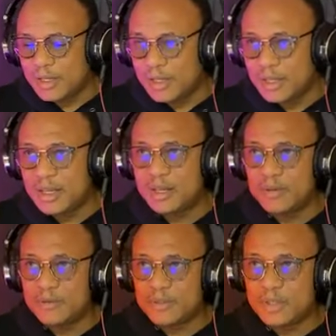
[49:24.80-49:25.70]
of the
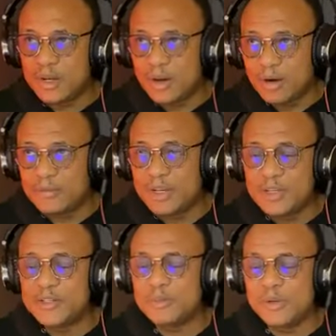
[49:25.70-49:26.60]
gift
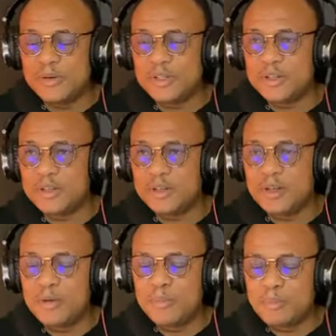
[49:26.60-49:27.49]
of
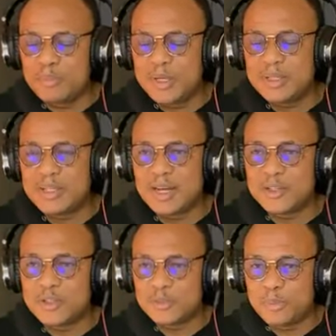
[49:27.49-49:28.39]
inspiration.
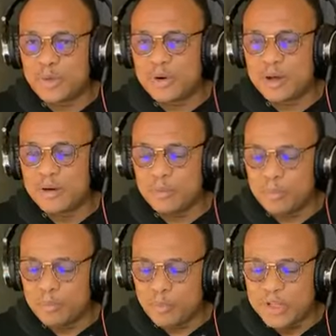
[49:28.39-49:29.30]
Peter
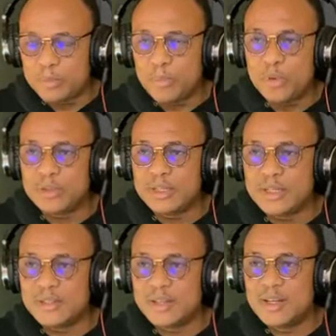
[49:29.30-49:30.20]
spoke with
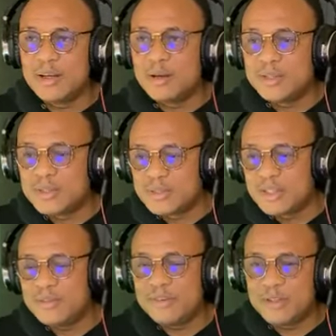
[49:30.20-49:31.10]
boldness
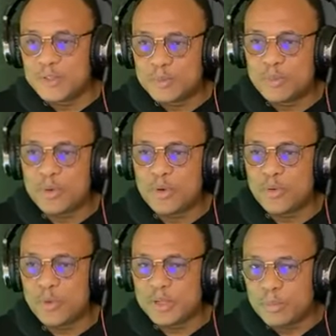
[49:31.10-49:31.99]
Stephen
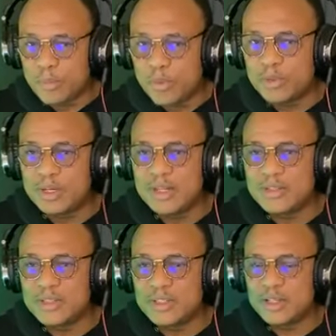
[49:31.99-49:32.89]
spoke with
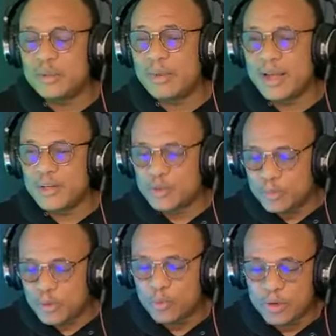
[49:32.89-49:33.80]
boldness,
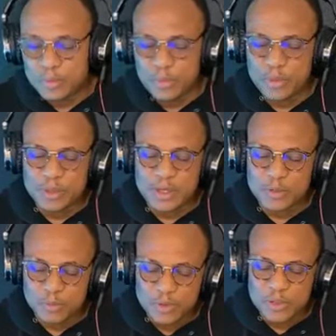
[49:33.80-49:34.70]
Jeremiah spoke with
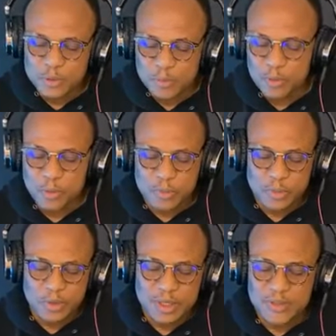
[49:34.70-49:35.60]
boldness, Moses
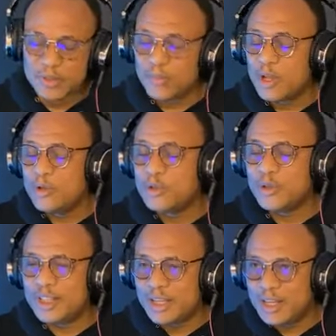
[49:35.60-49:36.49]
spoke with boldness.
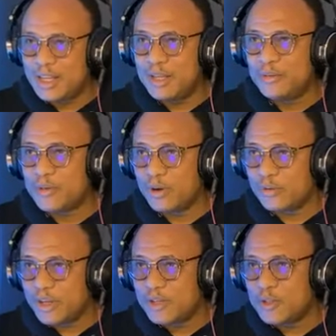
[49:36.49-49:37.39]
So the
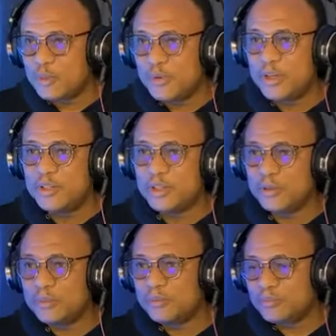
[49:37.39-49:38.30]
gift of
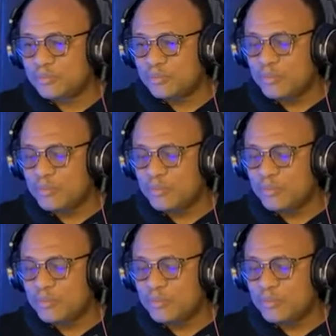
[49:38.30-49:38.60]
inspiration